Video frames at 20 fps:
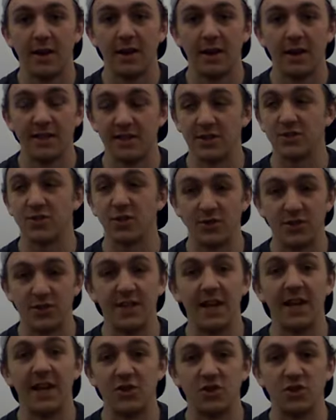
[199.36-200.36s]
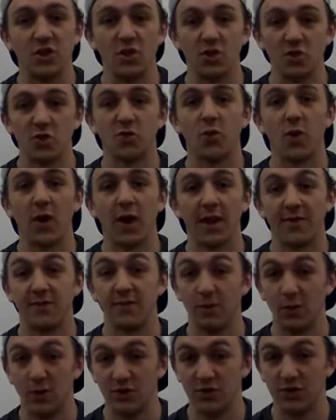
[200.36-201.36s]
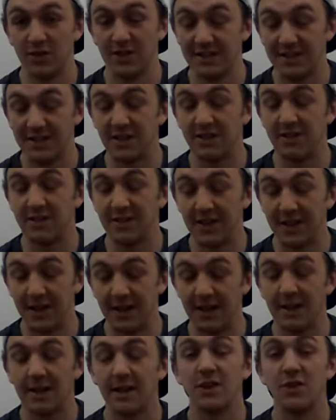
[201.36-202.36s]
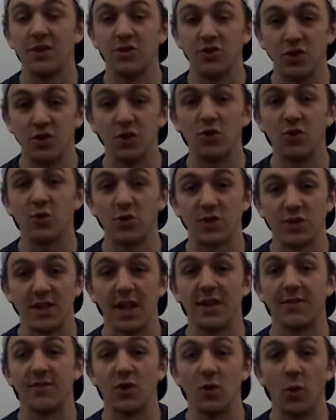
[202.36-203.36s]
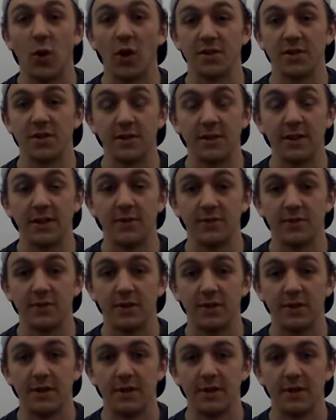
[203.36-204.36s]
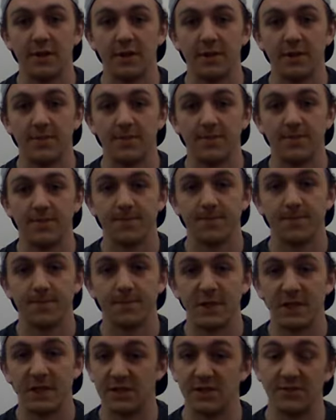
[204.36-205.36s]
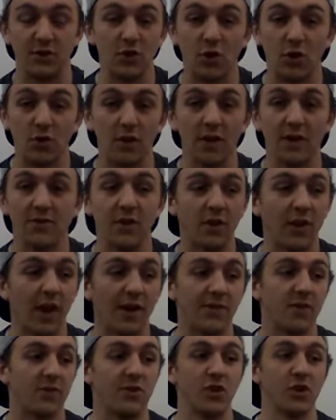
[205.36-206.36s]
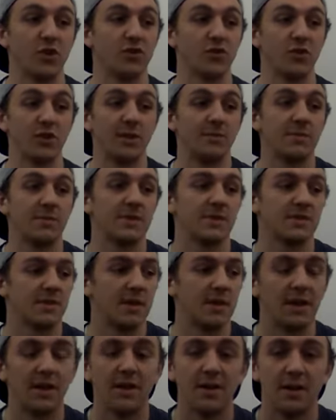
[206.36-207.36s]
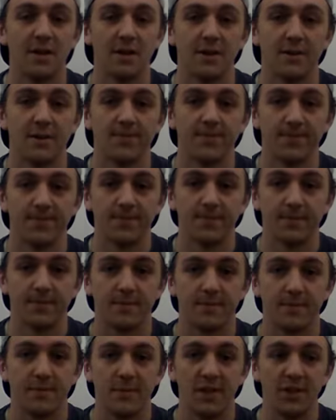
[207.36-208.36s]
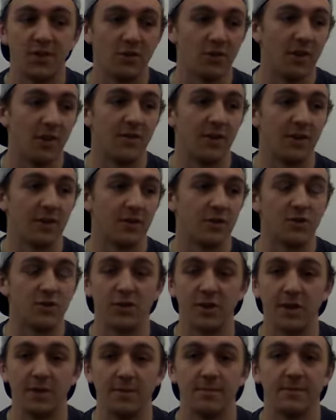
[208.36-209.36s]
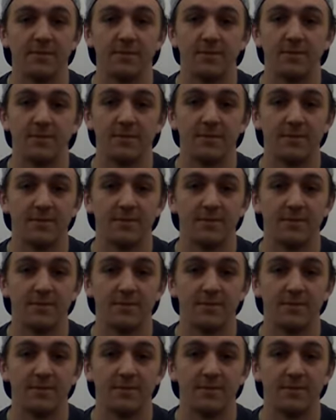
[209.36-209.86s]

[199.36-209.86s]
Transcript: He said, so today, choose which life. He said, today, choose which life you want to live. Because if you don't live the life of your dreams, then you're living the dream